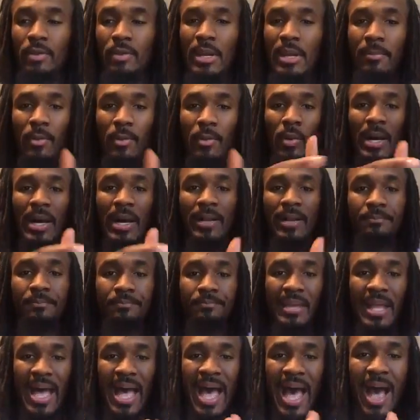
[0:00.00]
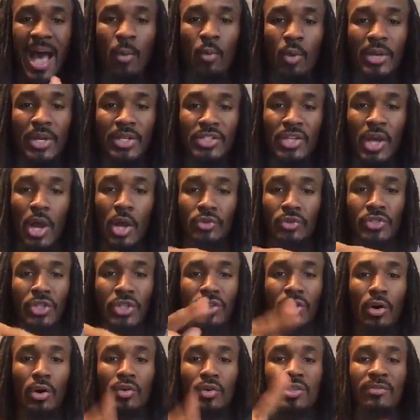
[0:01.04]
Number one, I want to talk to
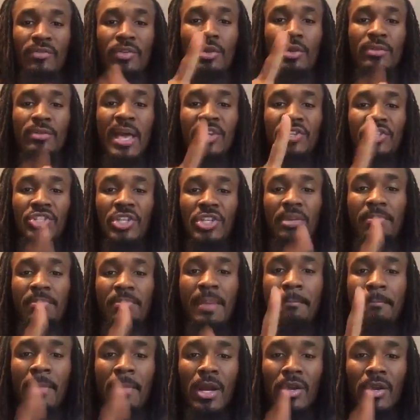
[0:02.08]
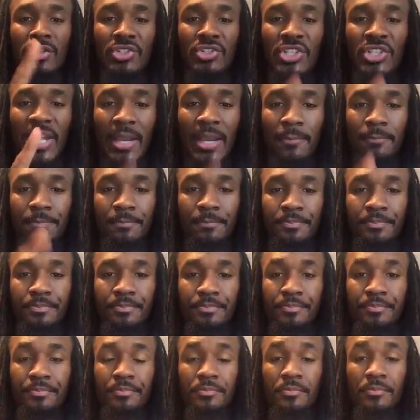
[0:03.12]
those of you that should be merging.
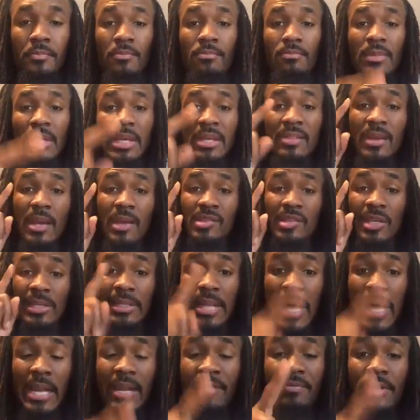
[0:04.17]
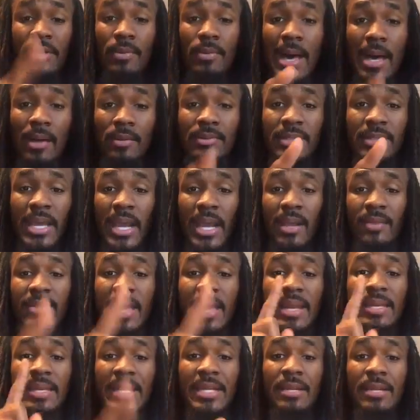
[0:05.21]
There's a lot of you out there
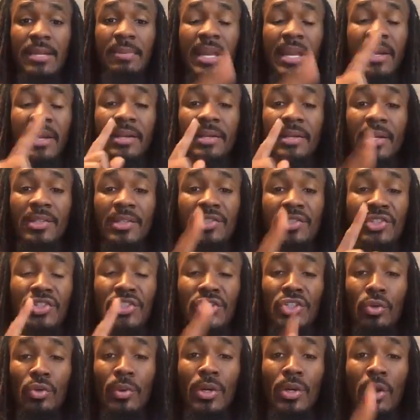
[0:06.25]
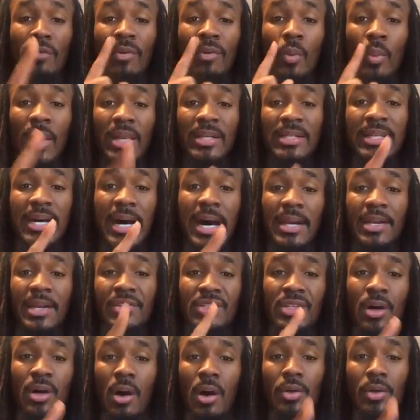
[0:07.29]
that need to be a good steward over what God has
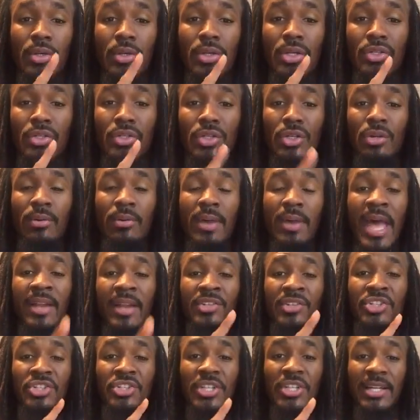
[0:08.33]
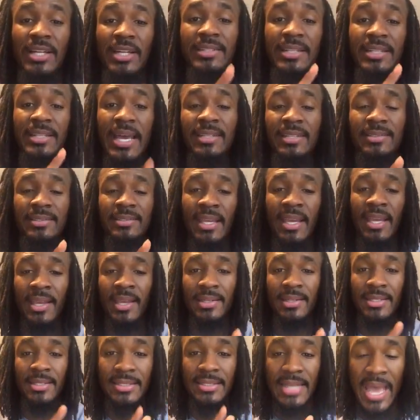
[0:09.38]
called you to do and shut that
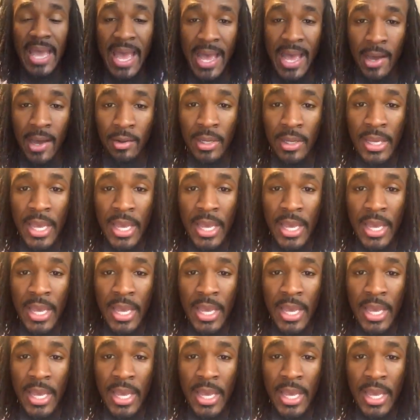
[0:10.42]
thing down.